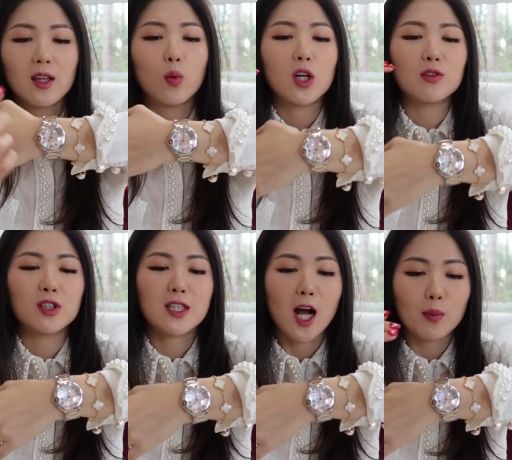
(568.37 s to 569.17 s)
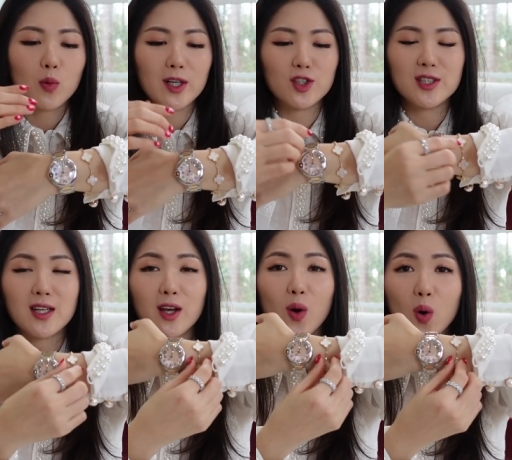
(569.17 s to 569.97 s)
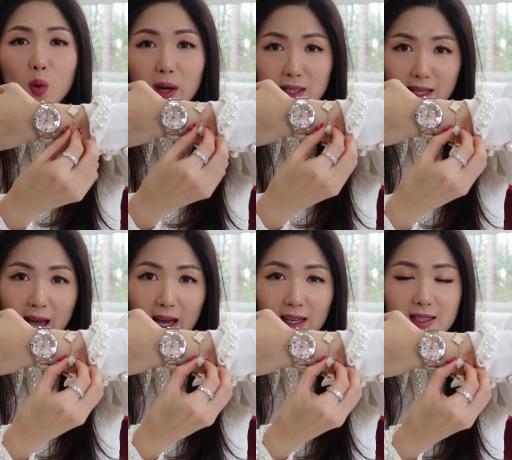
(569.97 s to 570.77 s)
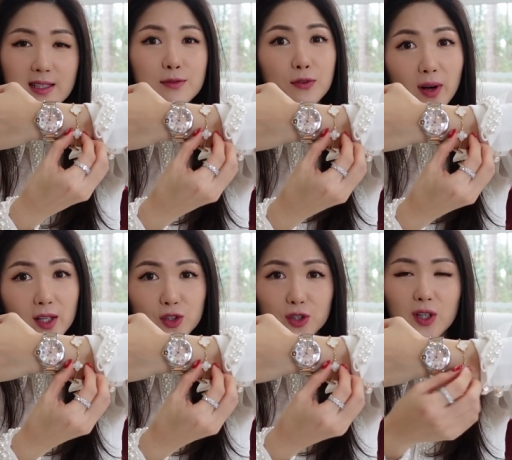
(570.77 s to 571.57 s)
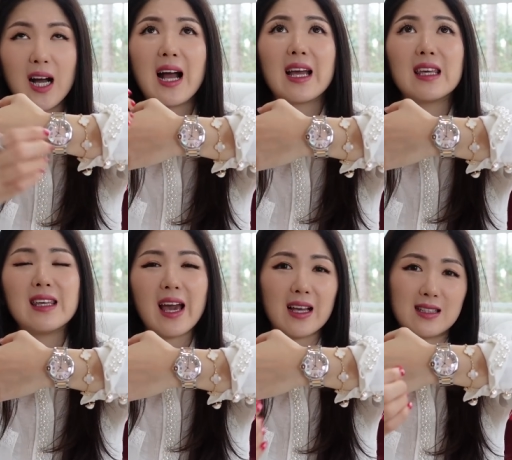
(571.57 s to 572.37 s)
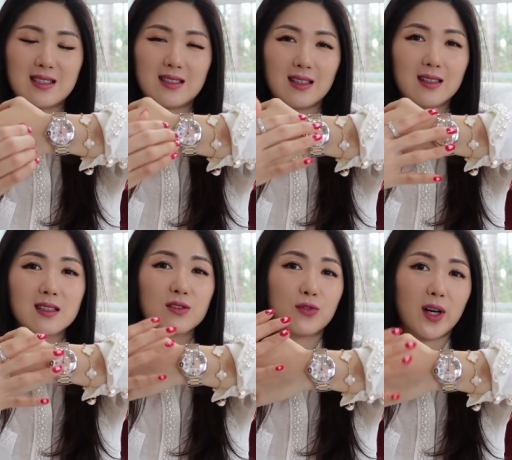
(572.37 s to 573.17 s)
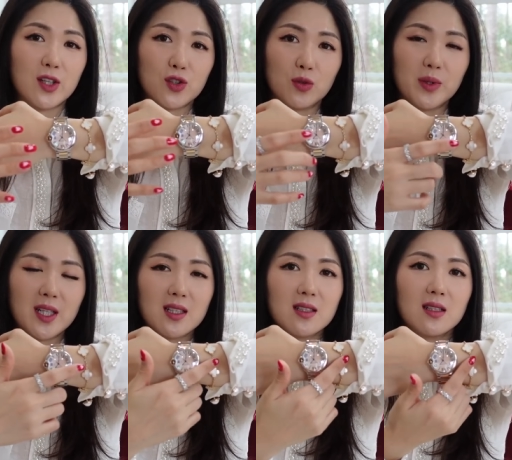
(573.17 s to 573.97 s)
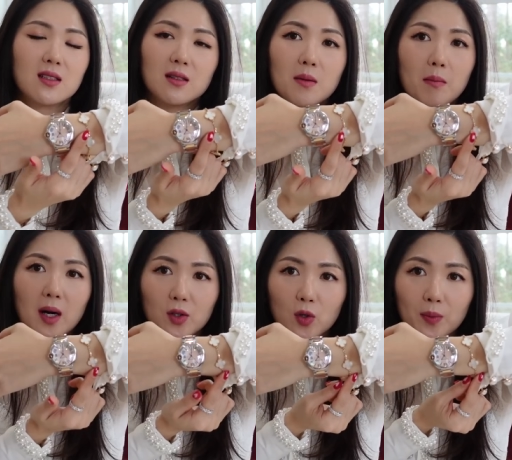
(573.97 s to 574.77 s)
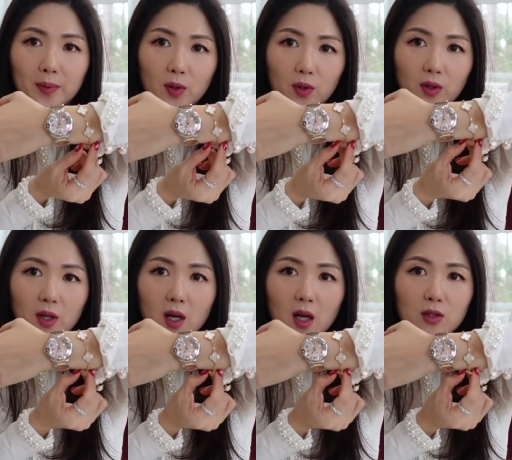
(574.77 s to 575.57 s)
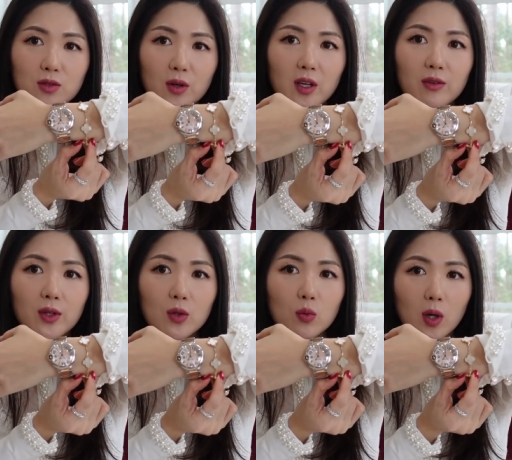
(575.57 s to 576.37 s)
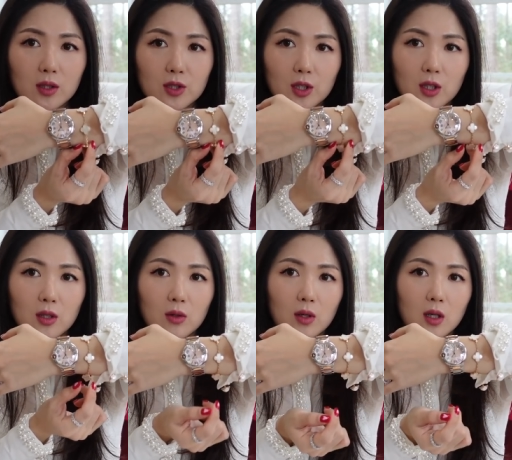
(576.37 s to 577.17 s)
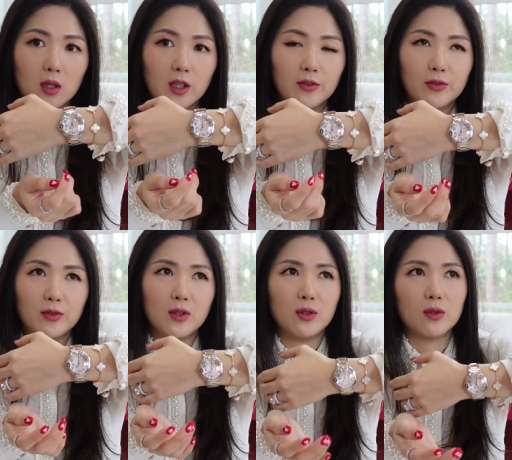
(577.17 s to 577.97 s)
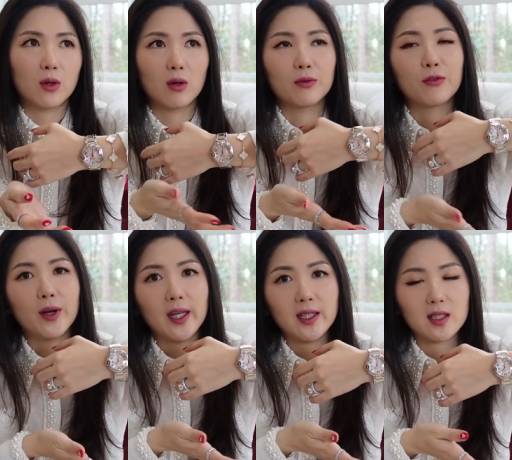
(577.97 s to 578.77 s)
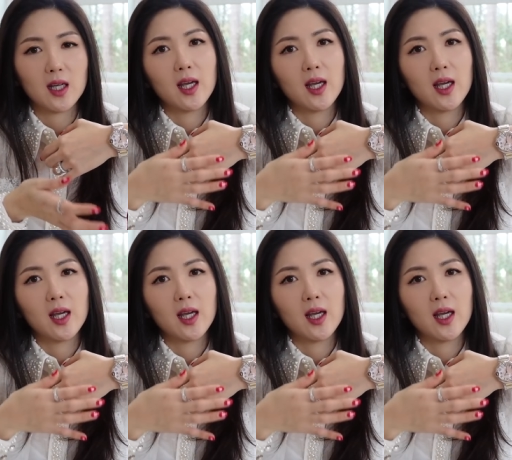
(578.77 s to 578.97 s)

One of the top questions I always get, is it fragile? Yes, it is fragile because it's mother of pearl. So if you wonder, or if you are afraid